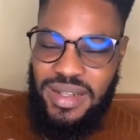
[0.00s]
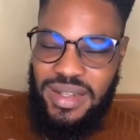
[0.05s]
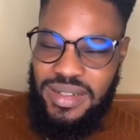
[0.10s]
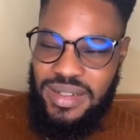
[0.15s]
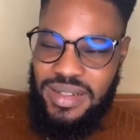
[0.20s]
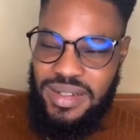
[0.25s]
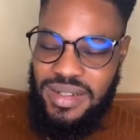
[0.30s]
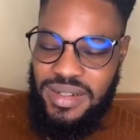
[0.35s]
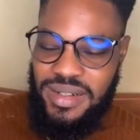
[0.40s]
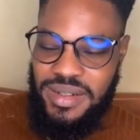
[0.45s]

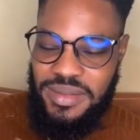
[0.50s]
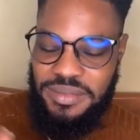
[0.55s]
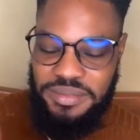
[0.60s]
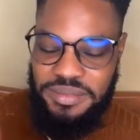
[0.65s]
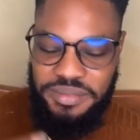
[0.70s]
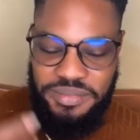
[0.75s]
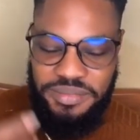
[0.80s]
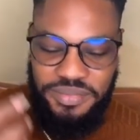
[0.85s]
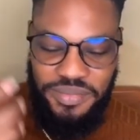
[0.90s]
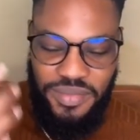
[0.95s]
And
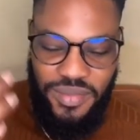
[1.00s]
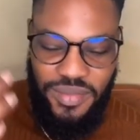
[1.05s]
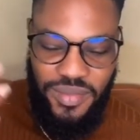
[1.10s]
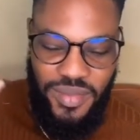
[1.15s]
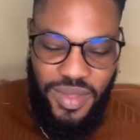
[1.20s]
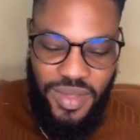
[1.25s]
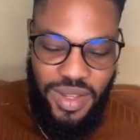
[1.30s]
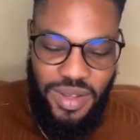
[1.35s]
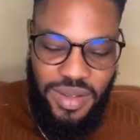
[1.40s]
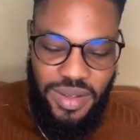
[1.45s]
um,
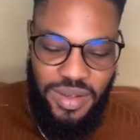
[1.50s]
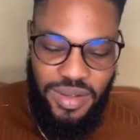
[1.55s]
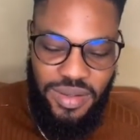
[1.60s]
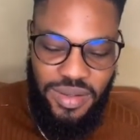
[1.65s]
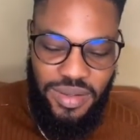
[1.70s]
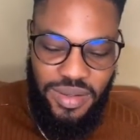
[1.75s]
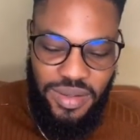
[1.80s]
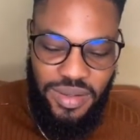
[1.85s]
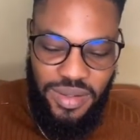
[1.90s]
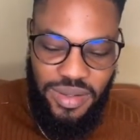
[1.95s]

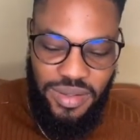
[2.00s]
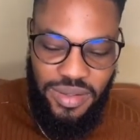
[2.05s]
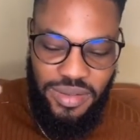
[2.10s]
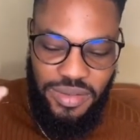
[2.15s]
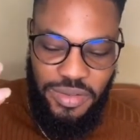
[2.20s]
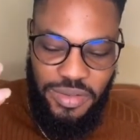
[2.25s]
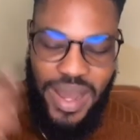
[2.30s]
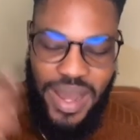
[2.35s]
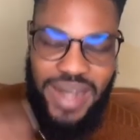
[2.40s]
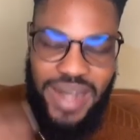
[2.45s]

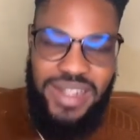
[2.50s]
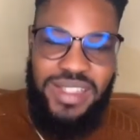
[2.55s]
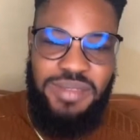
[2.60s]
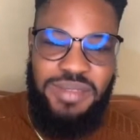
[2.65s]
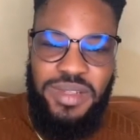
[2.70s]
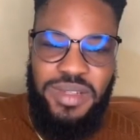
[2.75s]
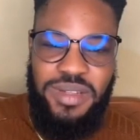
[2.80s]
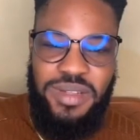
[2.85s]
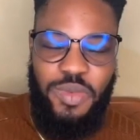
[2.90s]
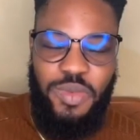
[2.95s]
you
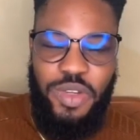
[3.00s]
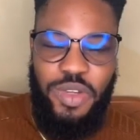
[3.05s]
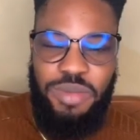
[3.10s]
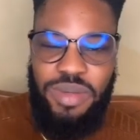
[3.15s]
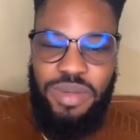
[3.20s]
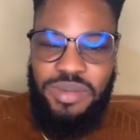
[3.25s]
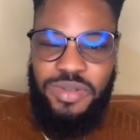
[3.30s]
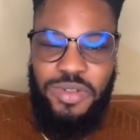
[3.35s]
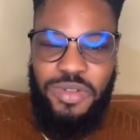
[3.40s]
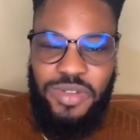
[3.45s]
asked me, will
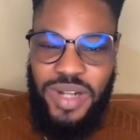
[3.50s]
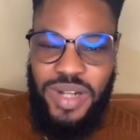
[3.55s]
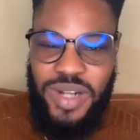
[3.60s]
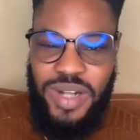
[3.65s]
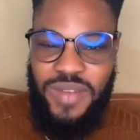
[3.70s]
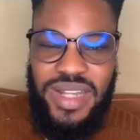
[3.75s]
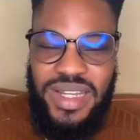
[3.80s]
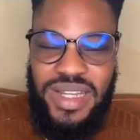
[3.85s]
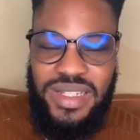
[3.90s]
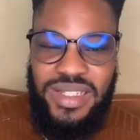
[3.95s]
you be able to
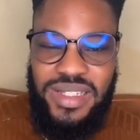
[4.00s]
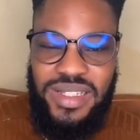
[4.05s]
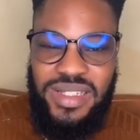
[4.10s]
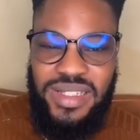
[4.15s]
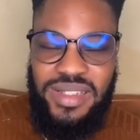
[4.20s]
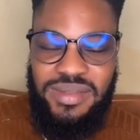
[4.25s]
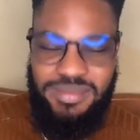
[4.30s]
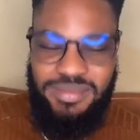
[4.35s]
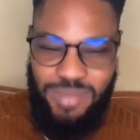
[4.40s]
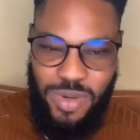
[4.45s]
travel
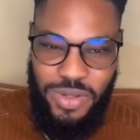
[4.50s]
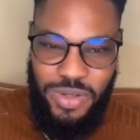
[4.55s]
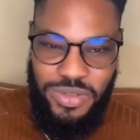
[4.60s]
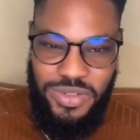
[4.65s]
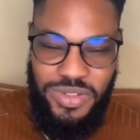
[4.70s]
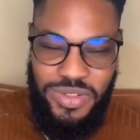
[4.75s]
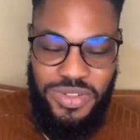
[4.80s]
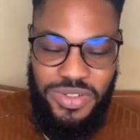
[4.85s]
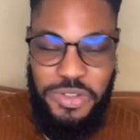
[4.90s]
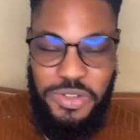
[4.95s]
next
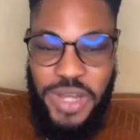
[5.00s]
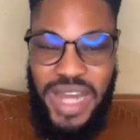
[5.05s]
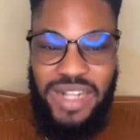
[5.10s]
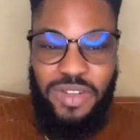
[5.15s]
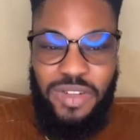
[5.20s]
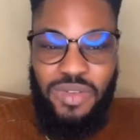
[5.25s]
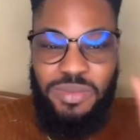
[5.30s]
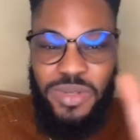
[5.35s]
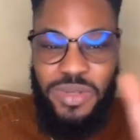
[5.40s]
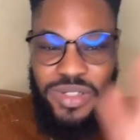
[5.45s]
month? You
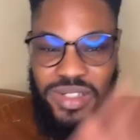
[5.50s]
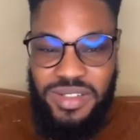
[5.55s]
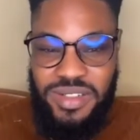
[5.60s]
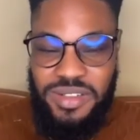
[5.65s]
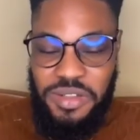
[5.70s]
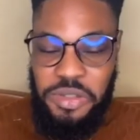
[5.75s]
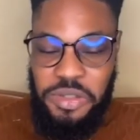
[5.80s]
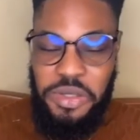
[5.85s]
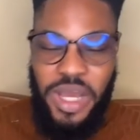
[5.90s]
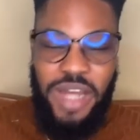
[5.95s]
had no
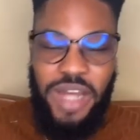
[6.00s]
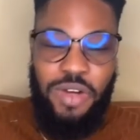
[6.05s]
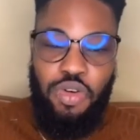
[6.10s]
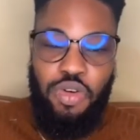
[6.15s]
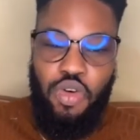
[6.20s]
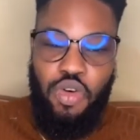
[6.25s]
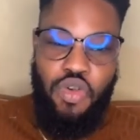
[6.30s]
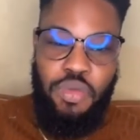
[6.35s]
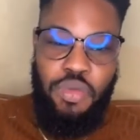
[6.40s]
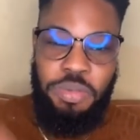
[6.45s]
money. You had
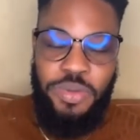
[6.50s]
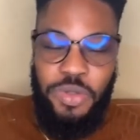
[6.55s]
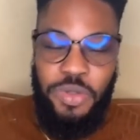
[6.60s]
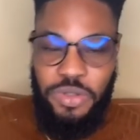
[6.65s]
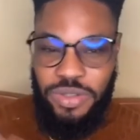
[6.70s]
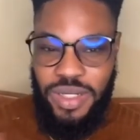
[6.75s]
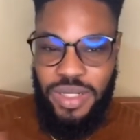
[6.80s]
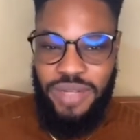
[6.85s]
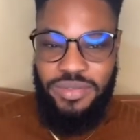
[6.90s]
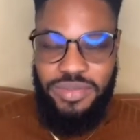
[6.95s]
no
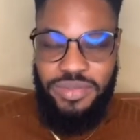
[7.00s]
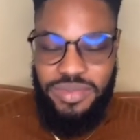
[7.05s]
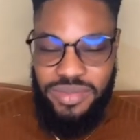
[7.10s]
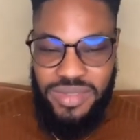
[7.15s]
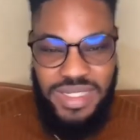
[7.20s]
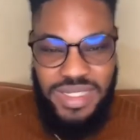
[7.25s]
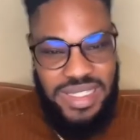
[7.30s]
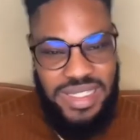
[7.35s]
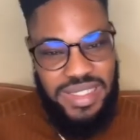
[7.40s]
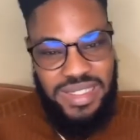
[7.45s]
travel.
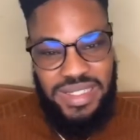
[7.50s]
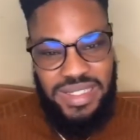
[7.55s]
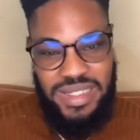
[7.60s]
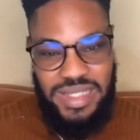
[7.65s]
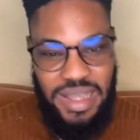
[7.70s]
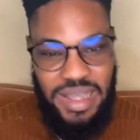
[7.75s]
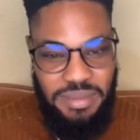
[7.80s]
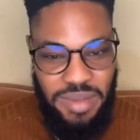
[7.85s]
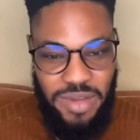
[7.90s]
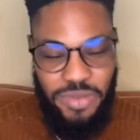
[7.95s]
This is the
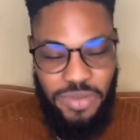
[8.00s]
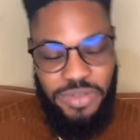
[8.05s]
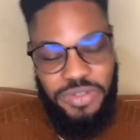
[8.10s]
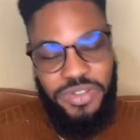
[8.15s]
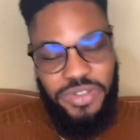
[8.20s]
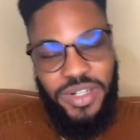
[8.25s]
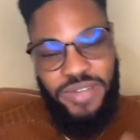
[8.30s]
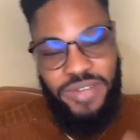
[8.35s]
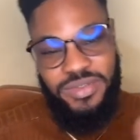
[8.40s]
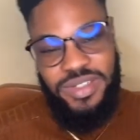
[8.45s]
same. You
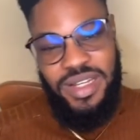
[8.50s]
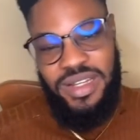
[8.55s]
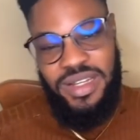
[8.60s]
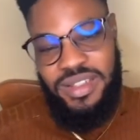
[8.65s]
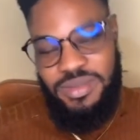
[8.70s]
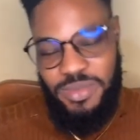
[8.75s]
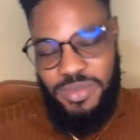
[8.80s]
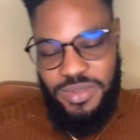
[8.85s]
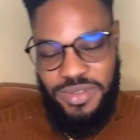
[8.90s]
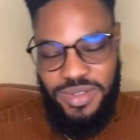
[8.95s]
want to travel
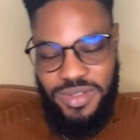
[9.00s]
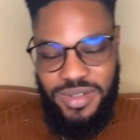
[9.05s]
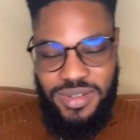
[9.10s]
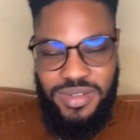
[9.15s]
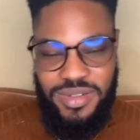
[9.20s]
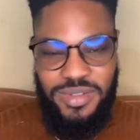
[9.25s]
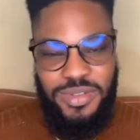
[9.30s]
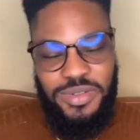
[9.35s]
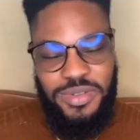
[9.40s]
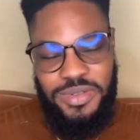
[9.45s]
next month
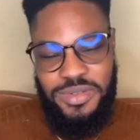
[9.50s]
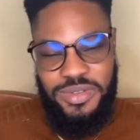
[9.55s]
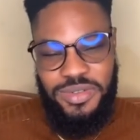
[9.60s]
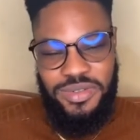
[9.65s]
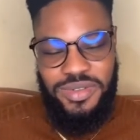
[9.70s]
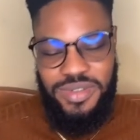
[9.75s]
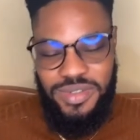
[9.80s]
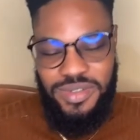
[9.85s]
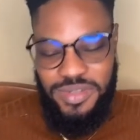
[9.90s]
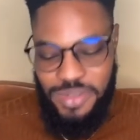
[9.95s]

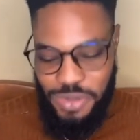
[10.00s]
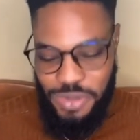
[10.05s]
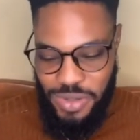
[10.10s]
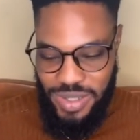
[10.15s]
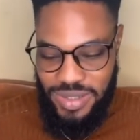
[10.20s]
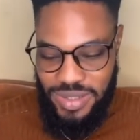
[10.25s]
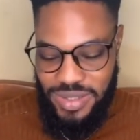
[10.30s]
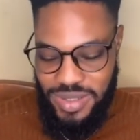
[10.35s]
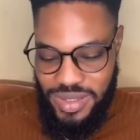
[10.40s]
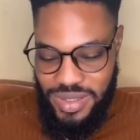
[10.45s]
to yeah,
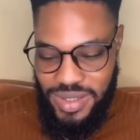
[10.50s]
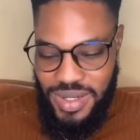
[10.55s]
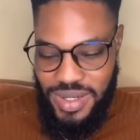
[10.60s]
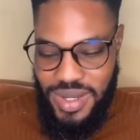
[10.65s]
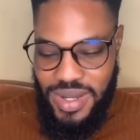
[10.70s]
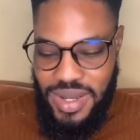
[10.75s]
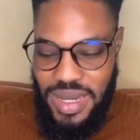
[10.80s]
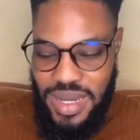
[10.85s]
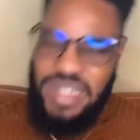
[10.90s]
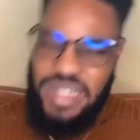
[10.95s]
the US.
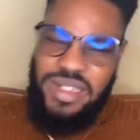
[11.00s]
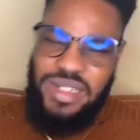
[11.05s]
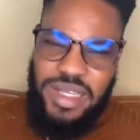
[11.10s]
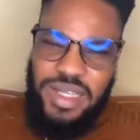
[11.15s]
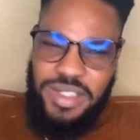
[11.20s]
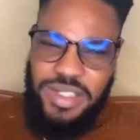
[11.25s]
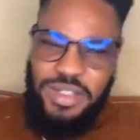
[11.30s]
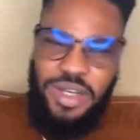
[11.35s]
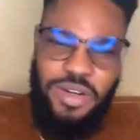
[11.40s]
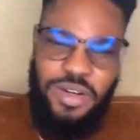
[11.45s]
And you
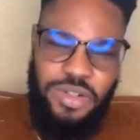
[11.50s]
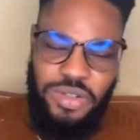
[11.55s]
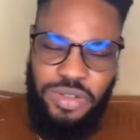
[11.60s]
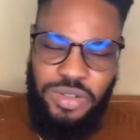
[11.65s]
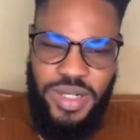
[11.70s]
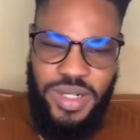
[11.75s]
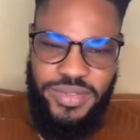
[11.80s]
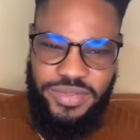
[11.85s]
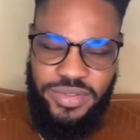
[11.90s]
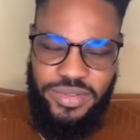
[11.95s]
say, yes,
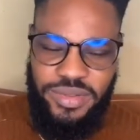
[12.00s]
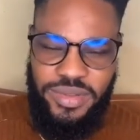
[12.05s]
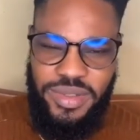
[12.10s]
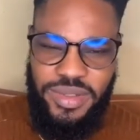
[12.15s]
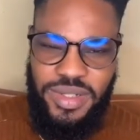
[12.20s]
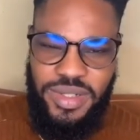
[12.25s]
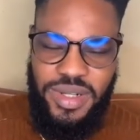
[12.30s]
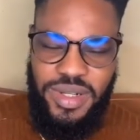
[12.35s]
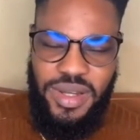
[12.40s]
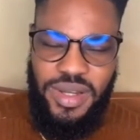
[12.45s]
you'll see me
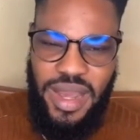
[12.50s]
there.